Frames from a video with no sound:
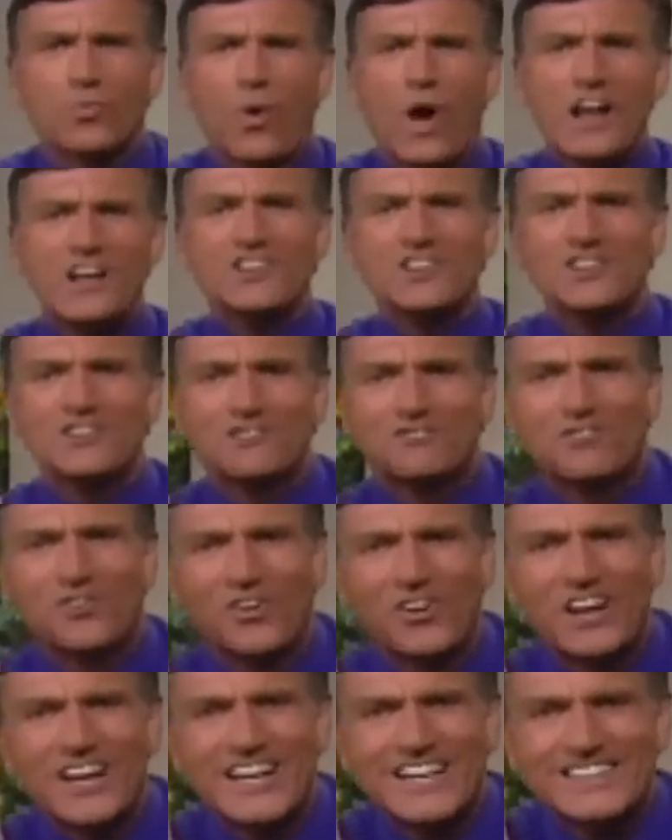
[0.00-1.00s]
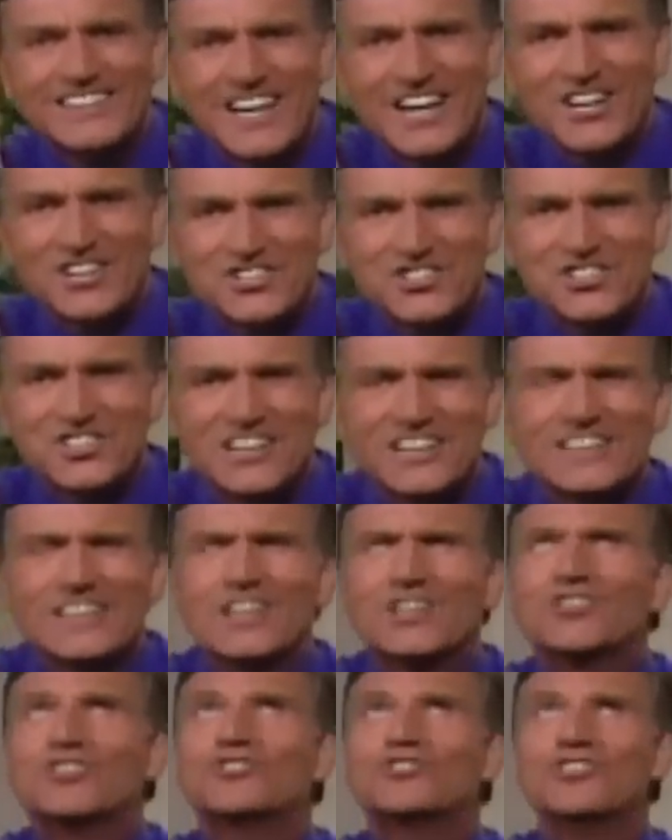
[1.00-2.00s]
wonderful dish,
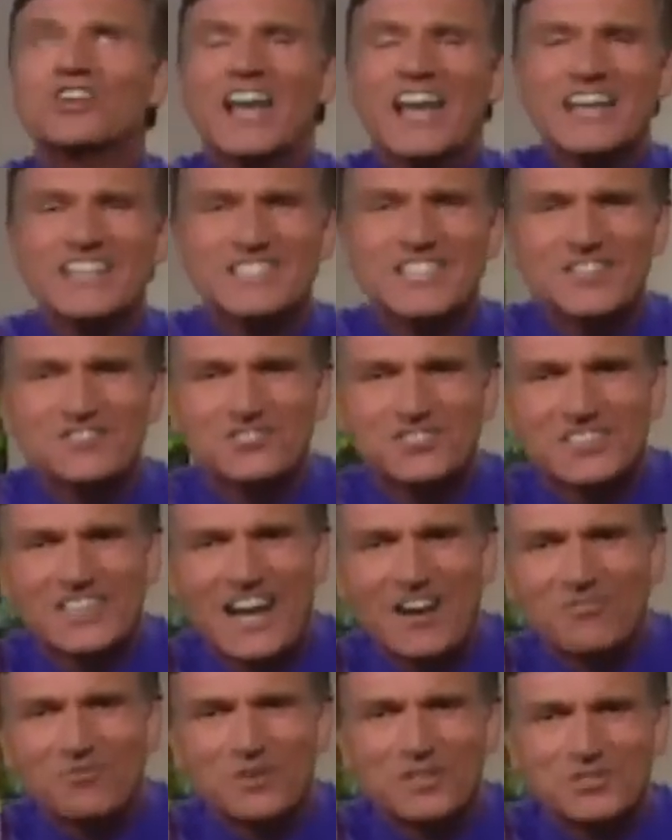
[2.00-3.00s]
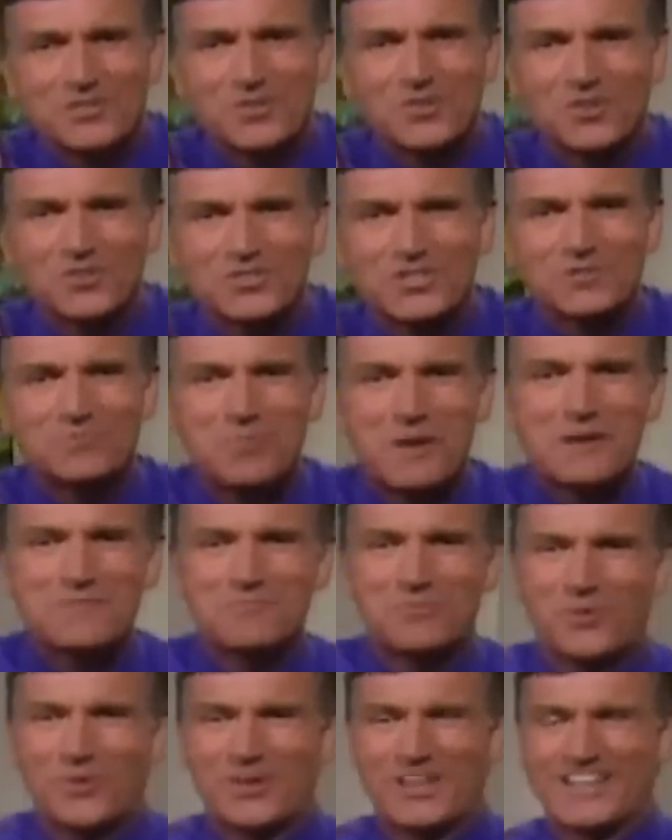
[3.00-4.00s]
creative stuff, which we call
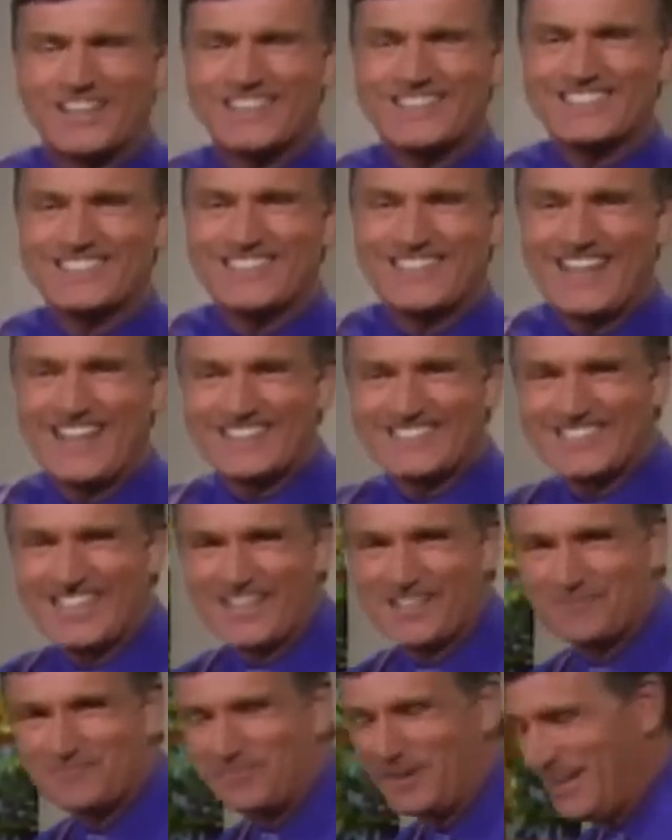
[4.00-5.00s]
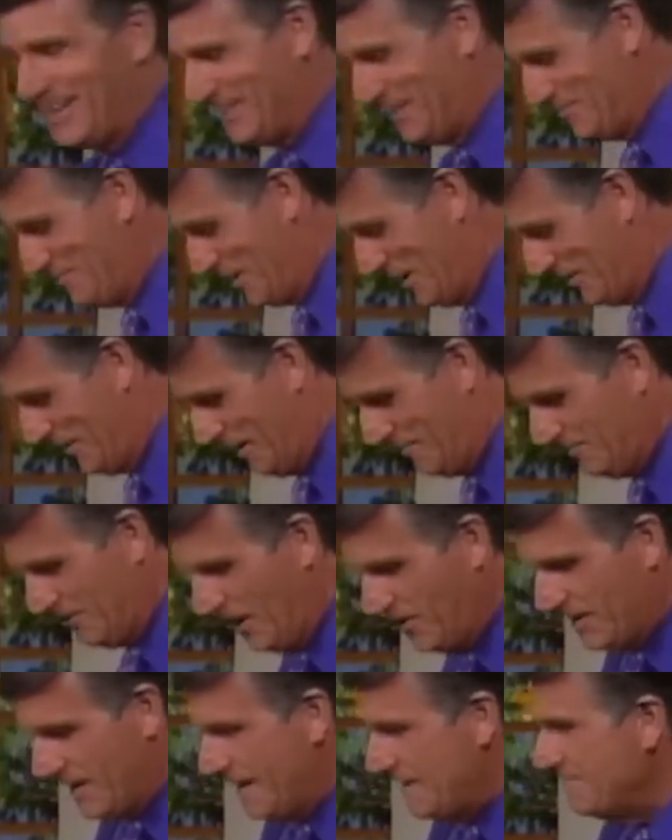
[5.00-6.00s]
springboarding into that second part of the program.
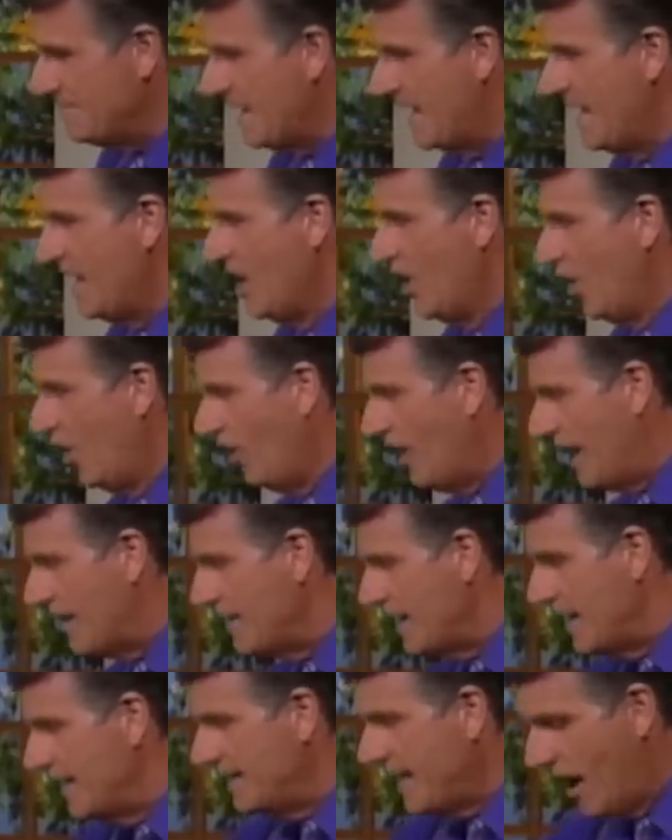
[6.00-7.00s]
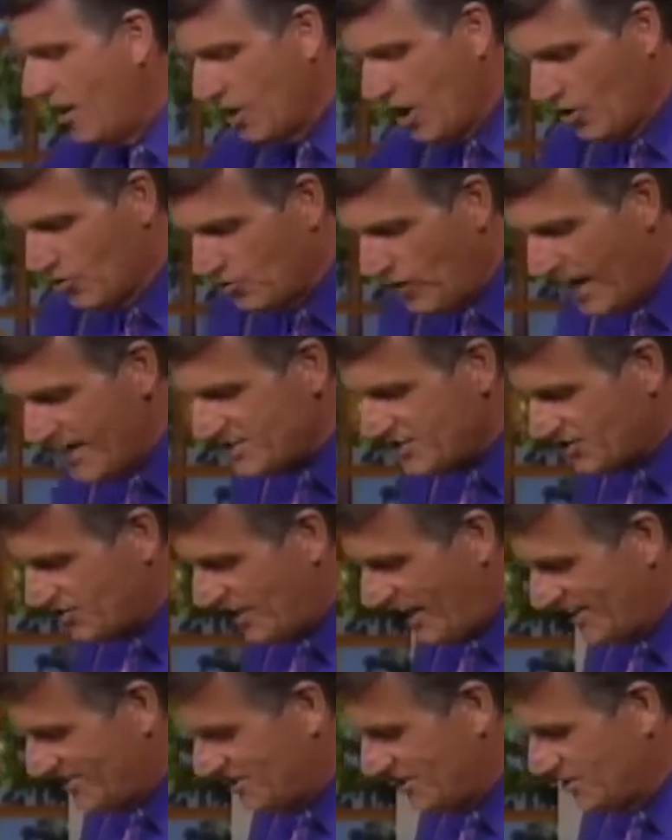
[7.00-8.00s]
Okay? All right. Now, rice
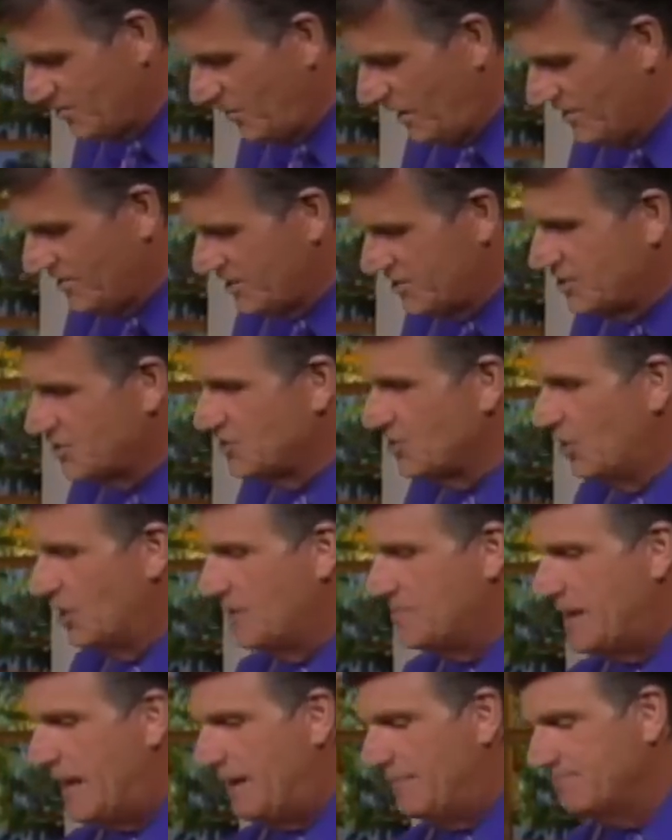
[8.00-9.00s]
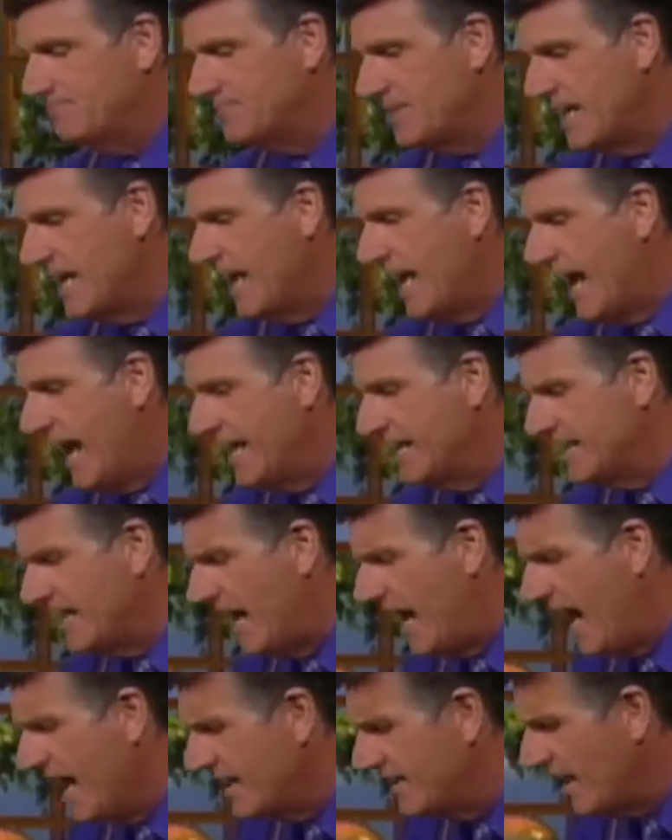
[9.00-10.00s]
crust is what this is all about.
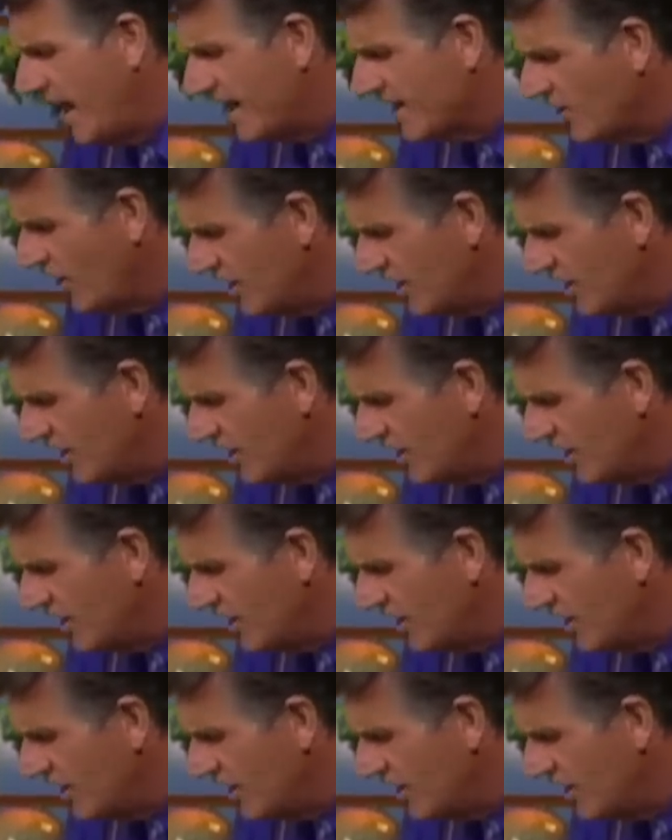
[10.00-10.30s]
And I